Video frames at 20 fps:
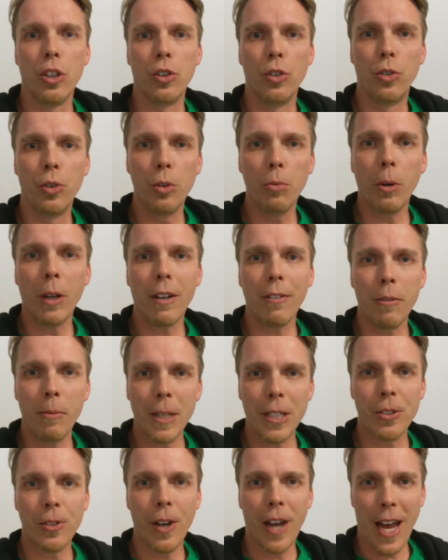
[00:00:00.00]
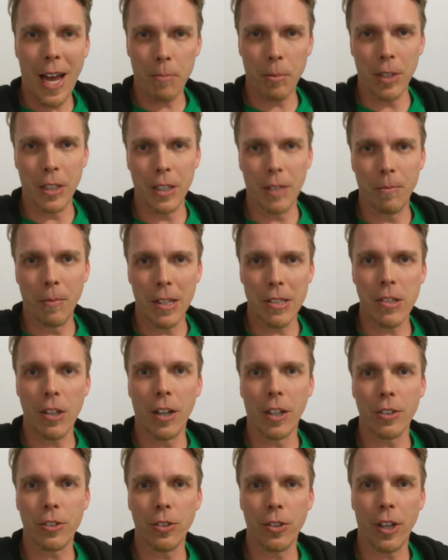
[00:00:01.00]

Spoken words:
do whatever makes you happy as long as